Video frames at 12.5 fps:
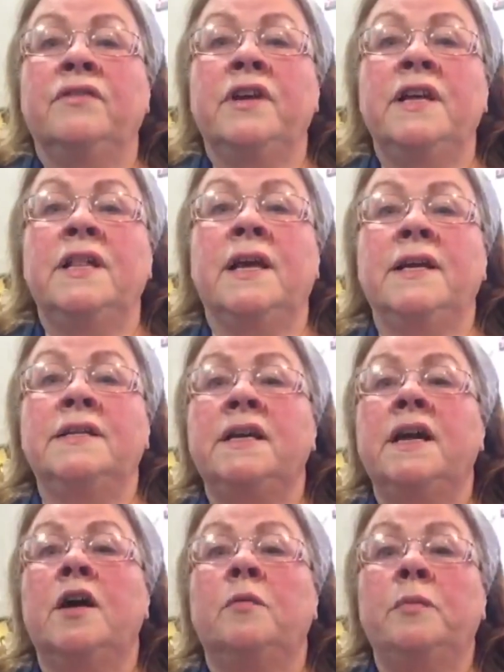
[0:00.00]
Freaky
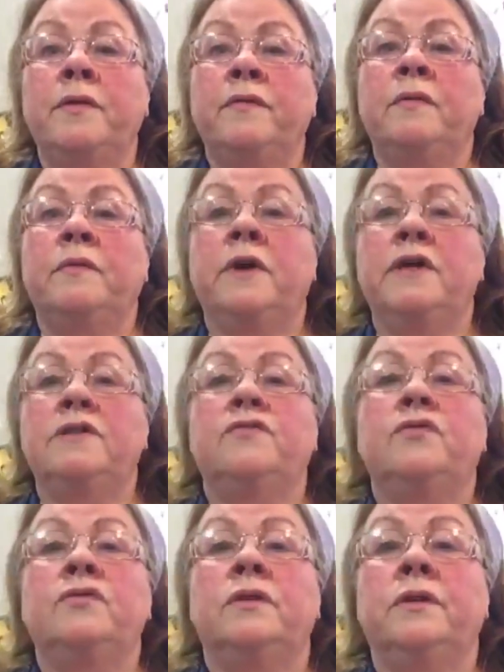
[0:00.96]
likes to help even when
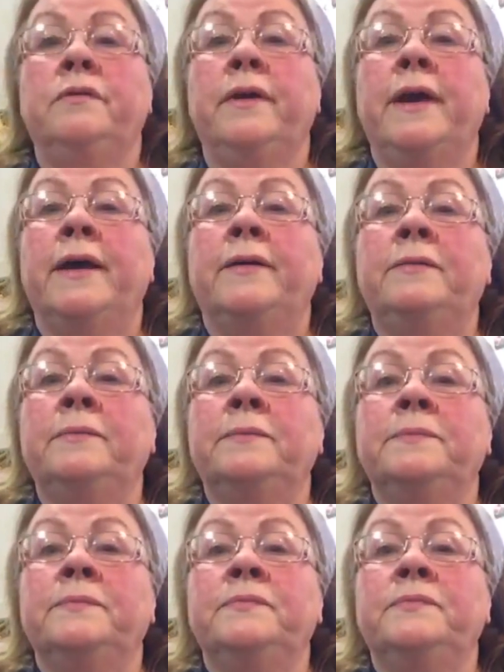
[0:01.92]
he's fooling around.